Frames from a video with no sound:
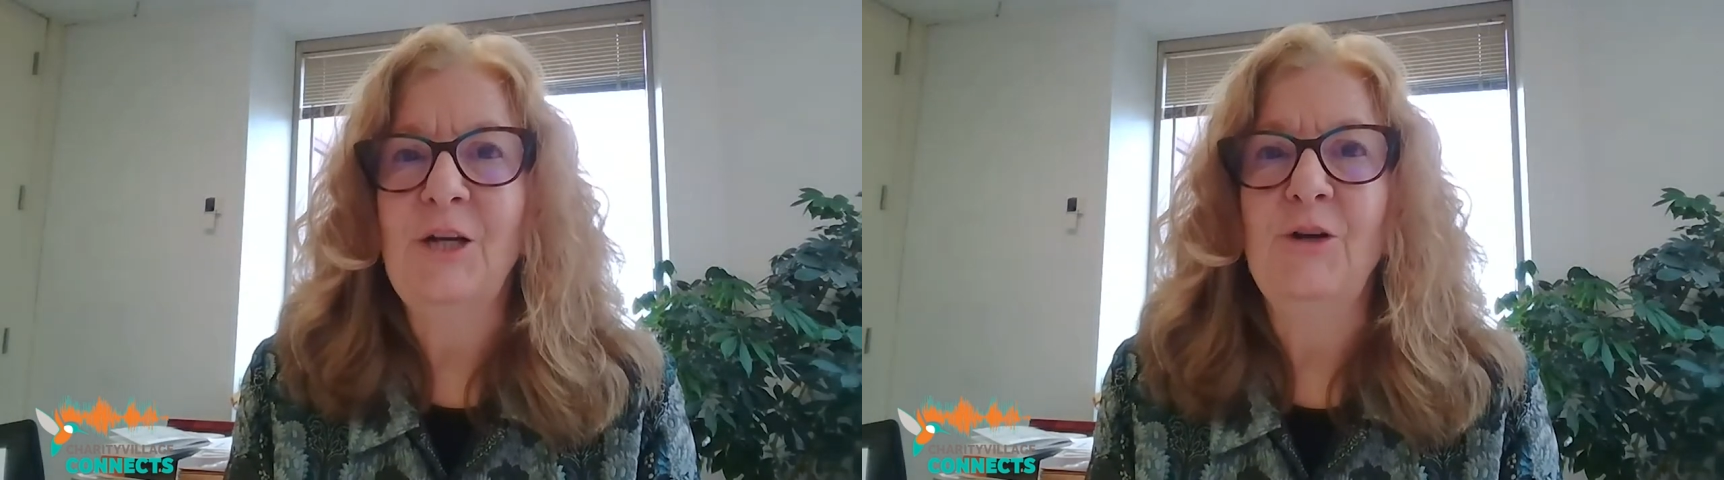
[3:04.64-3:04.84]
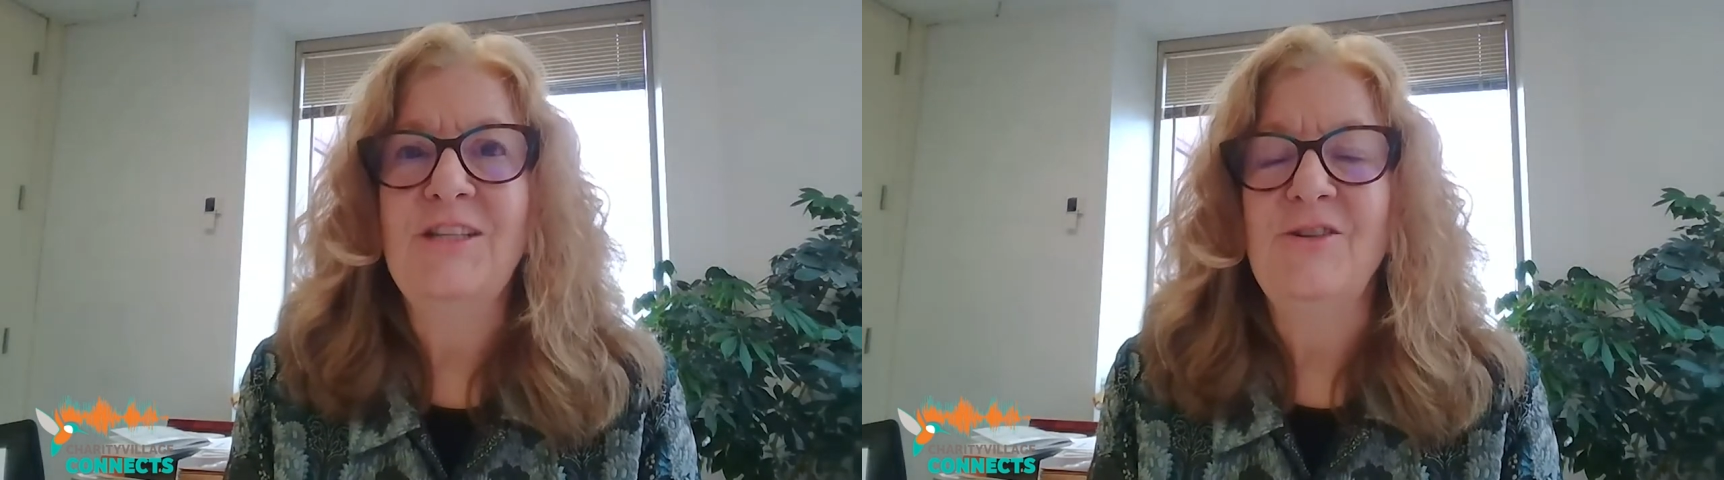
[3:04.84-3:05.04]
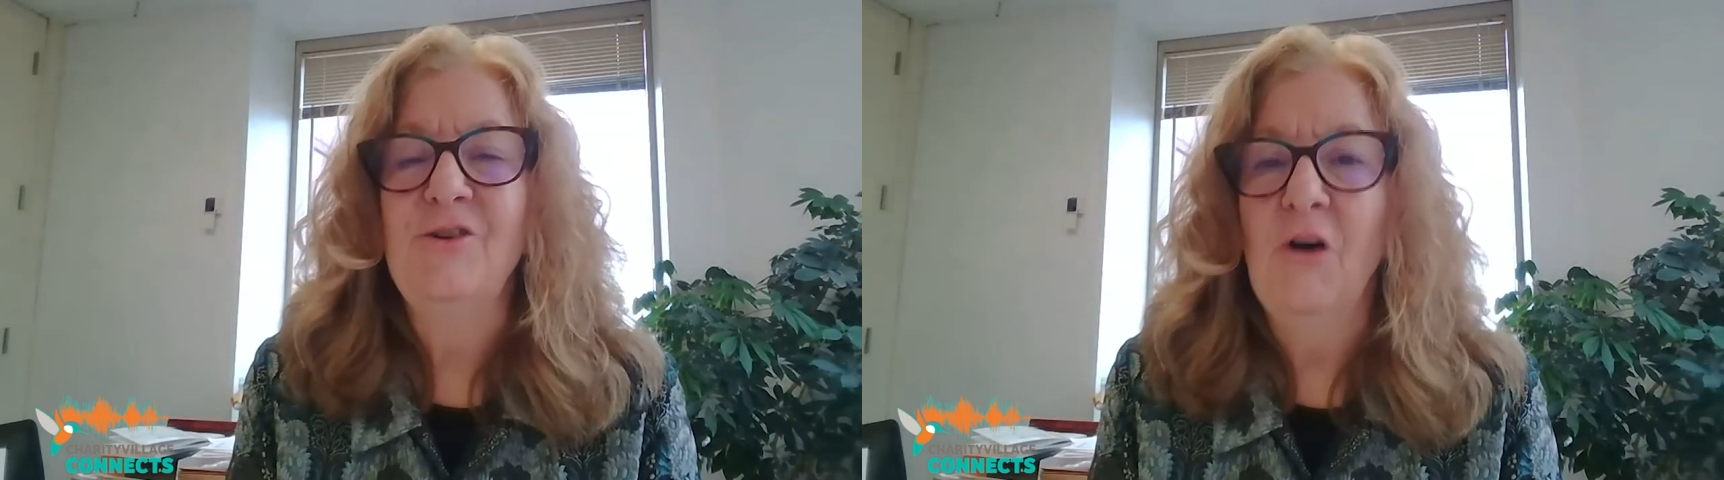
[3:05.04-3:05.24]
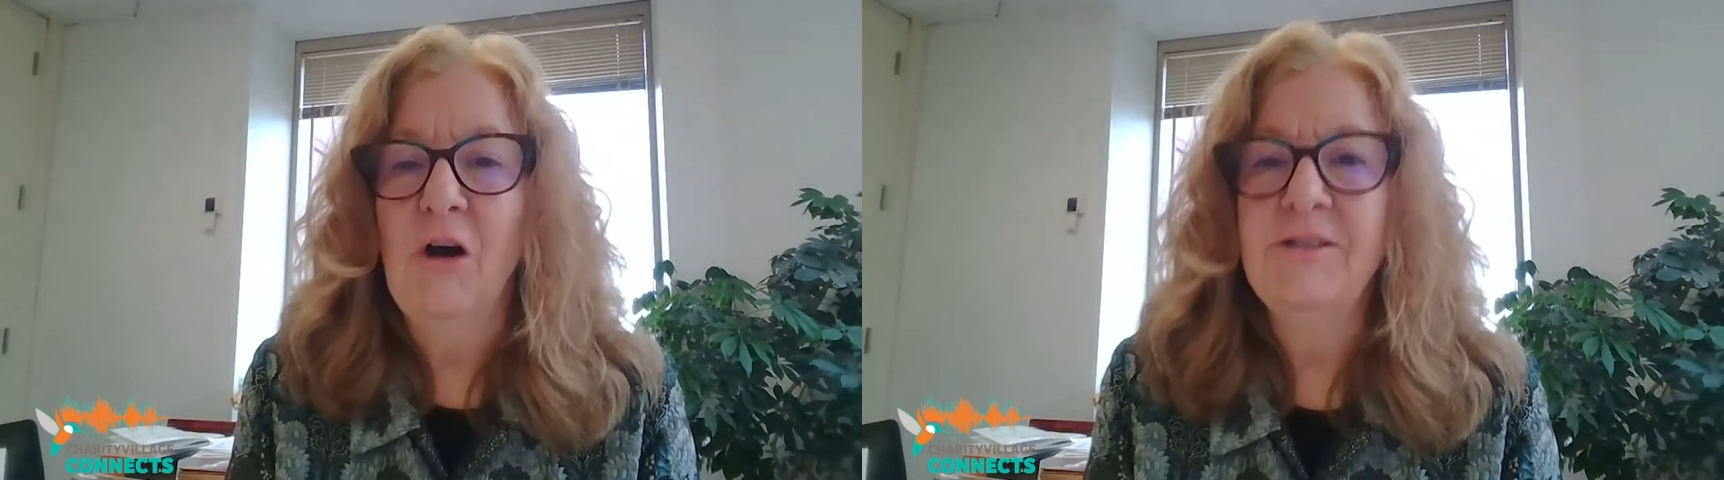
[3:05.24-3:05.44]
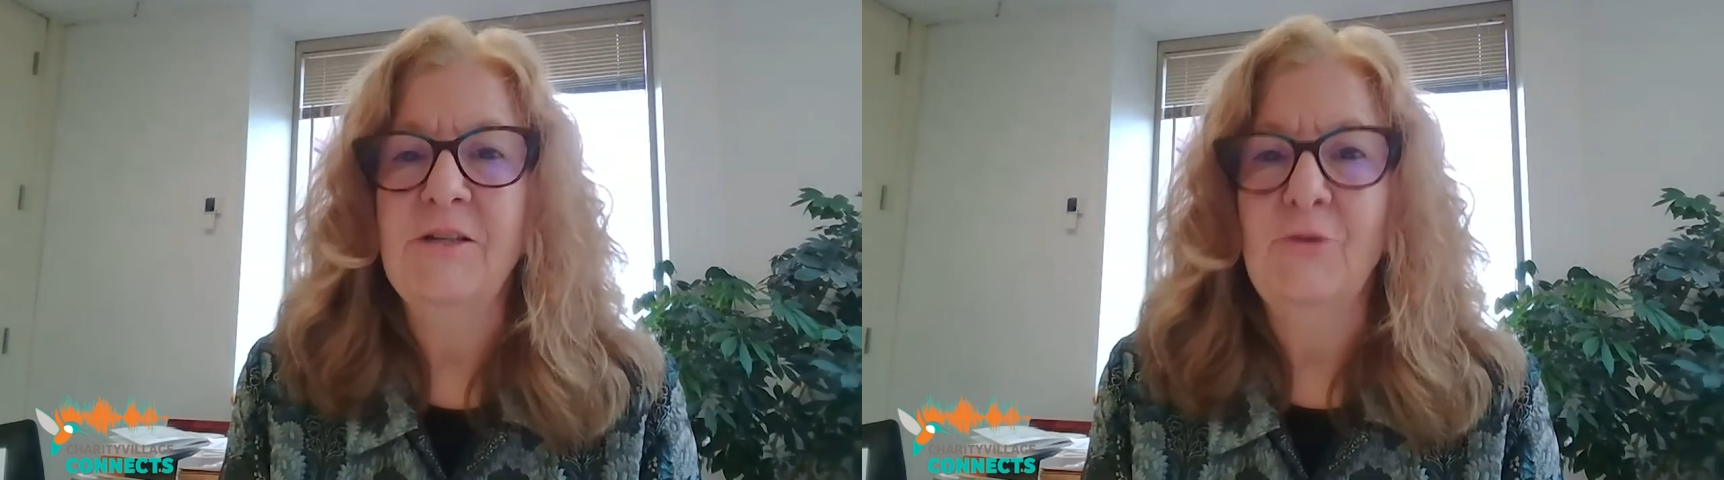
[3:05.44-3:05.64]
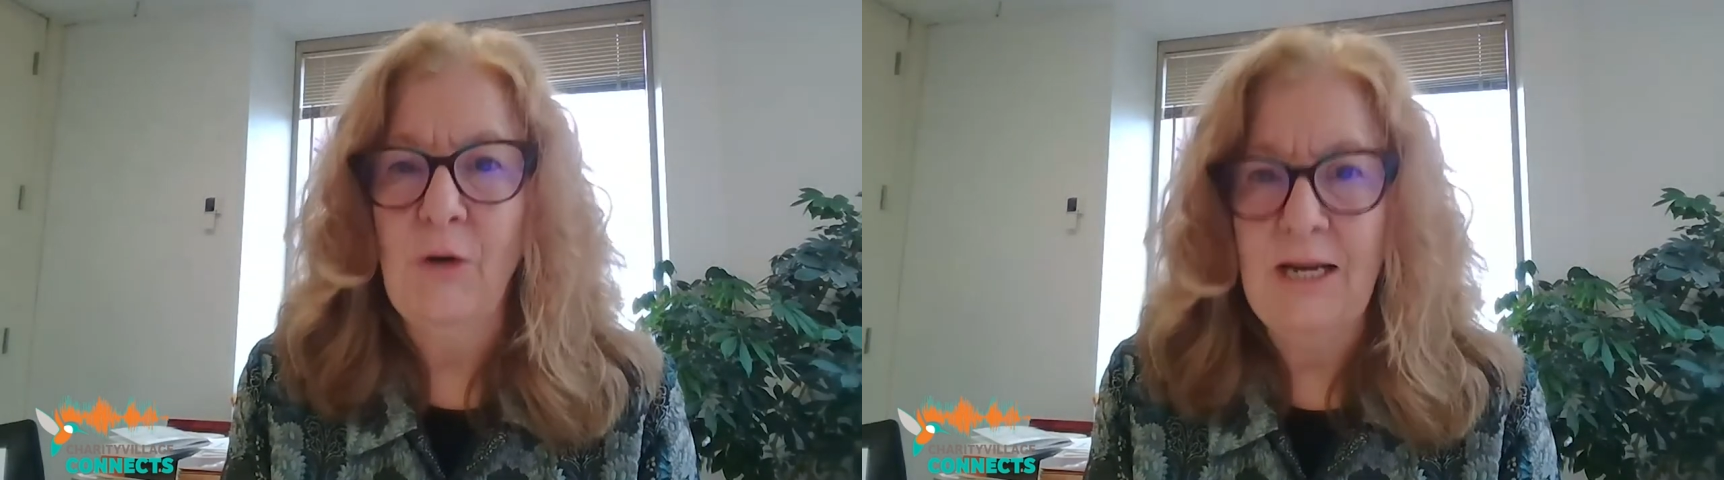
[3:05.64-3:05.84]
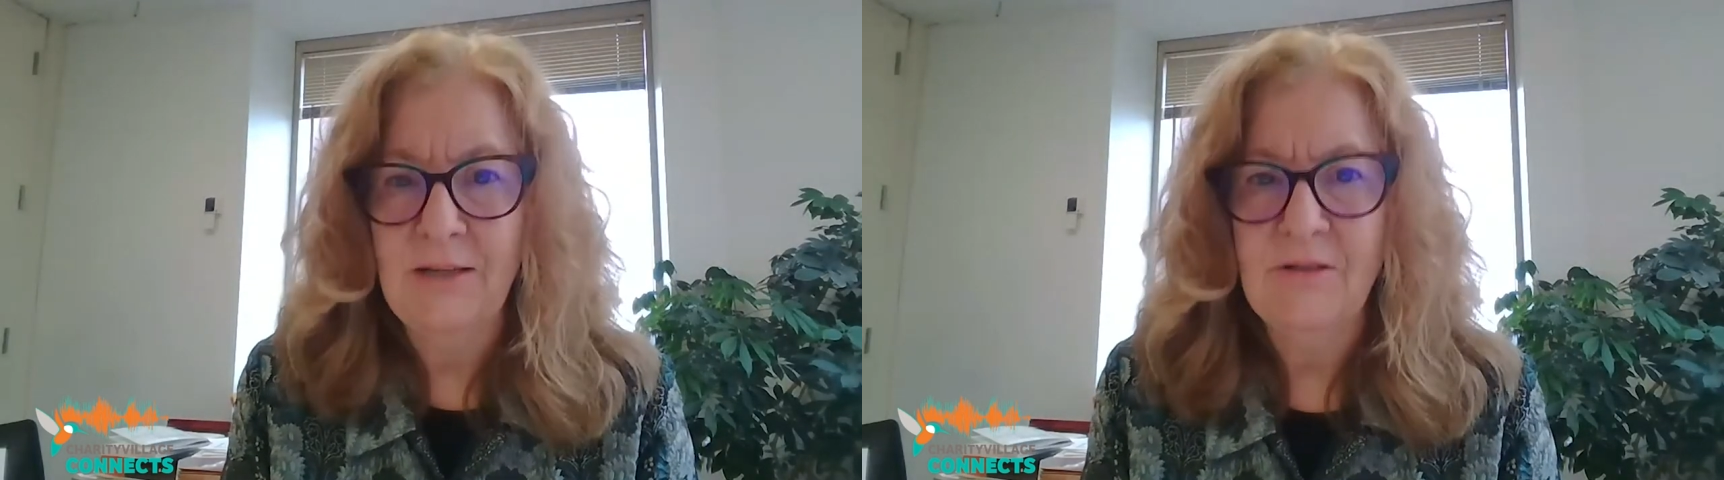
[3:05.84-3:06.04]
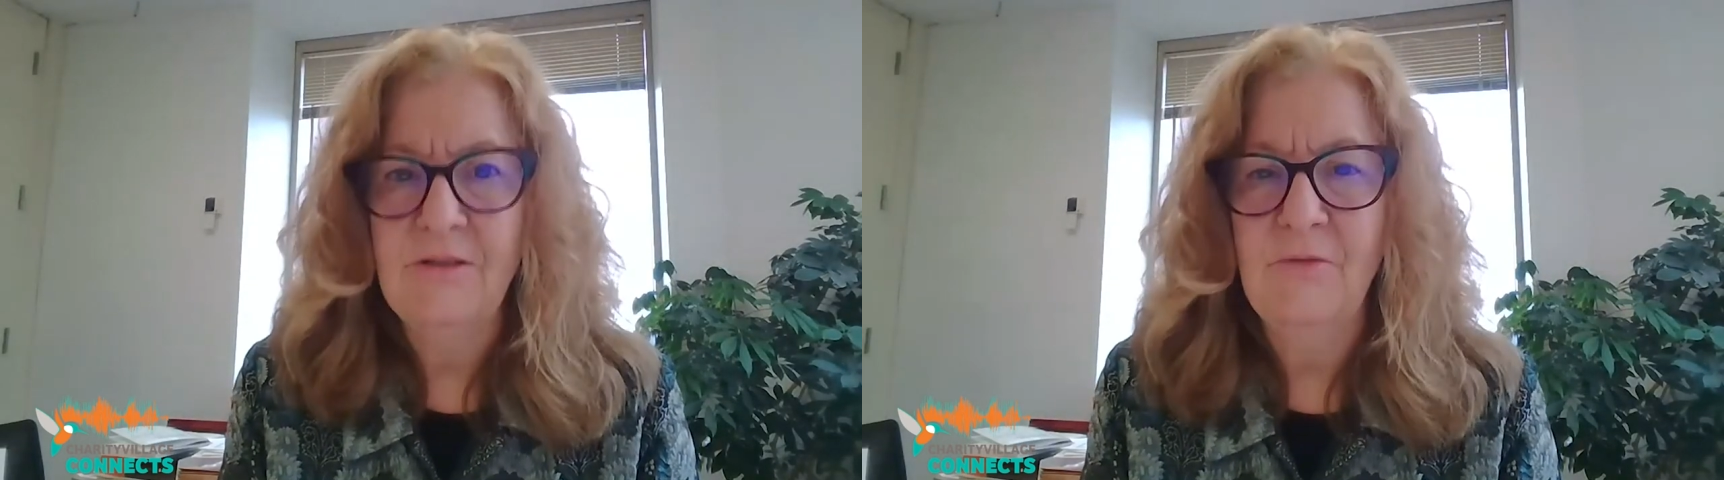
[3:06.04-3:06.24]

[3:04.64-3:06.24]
clear it's not a grant